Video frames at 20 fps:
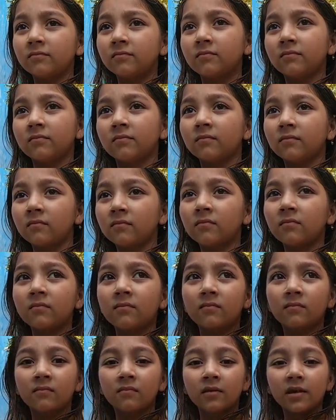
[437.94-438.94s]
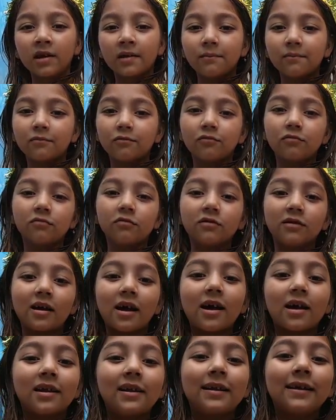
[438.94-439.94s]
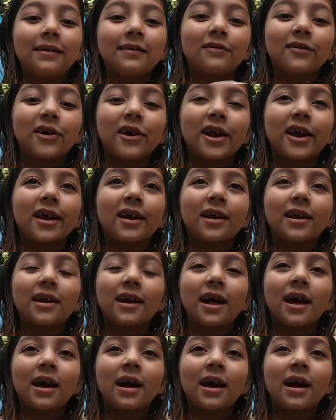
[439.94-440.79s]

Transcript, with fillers: Blue color, where